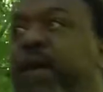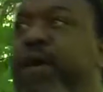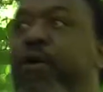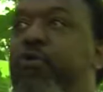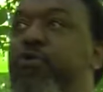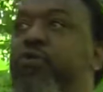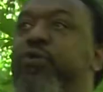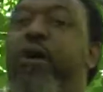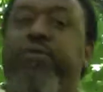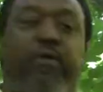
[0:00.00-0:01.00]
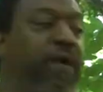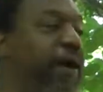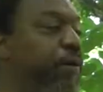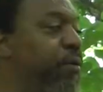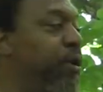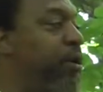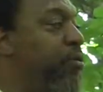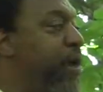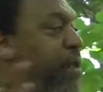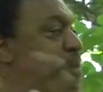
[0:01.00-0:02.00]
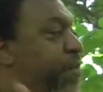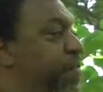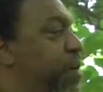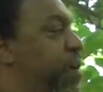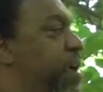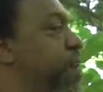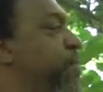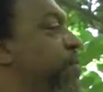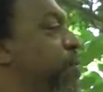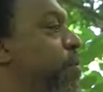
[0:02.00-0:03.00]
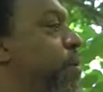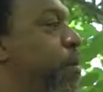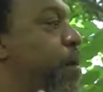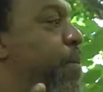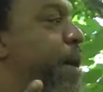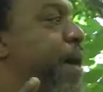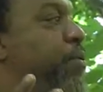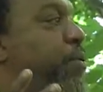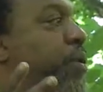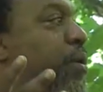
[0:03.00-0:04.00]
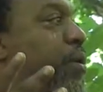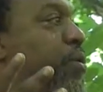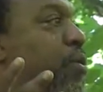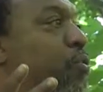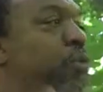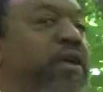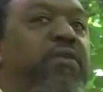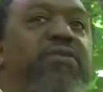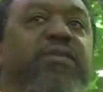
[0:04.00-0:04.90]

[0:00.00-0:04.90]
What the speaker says: about who you talked around. You had to be very careful about, you know, what you